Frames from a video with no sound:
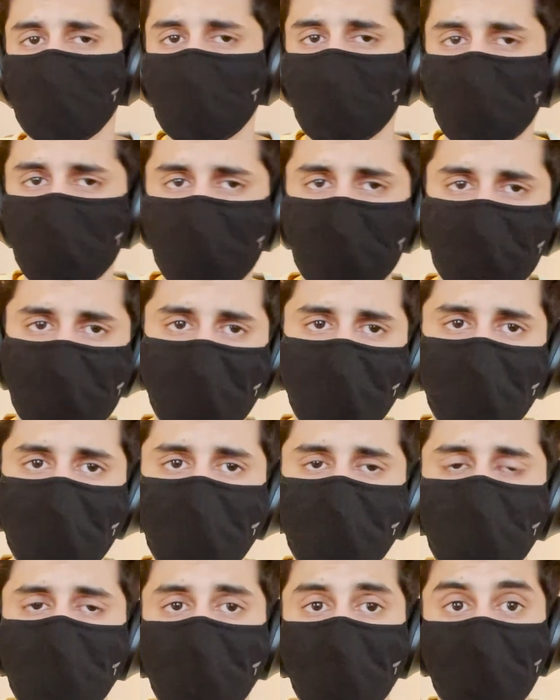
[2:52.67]
there's
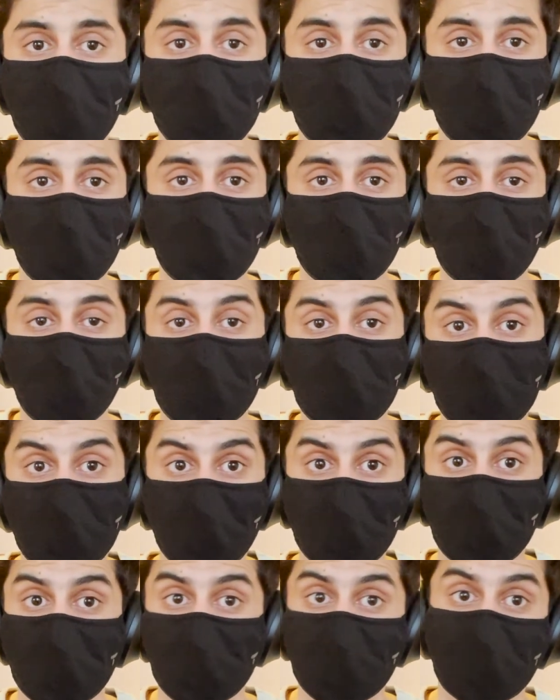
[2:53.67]
some
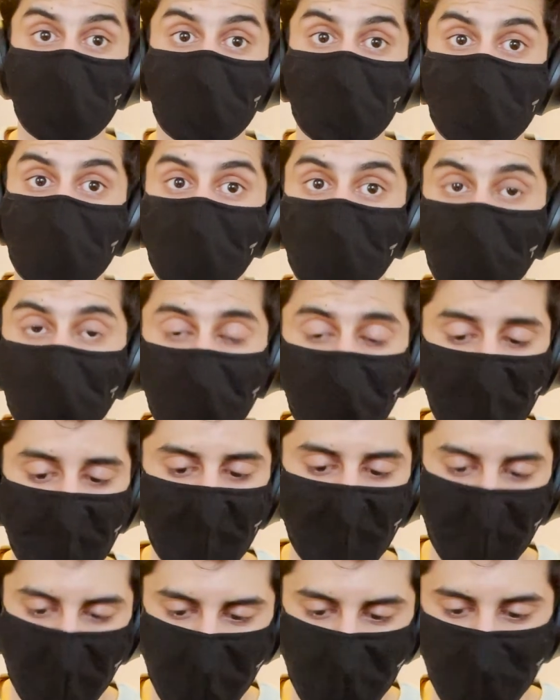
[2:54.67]
exemptions there as well,
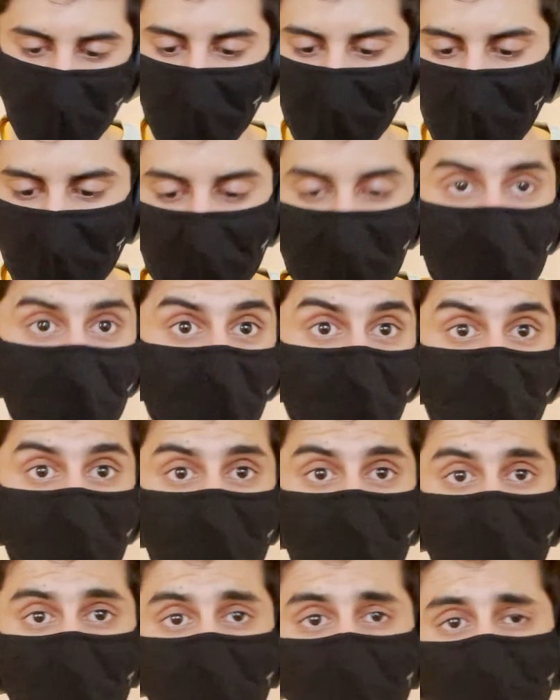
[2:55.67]
but I'll mention that
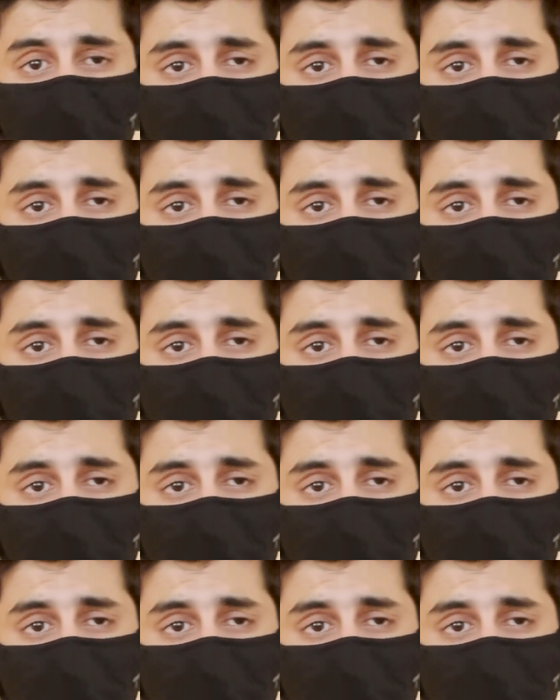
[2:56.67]
later.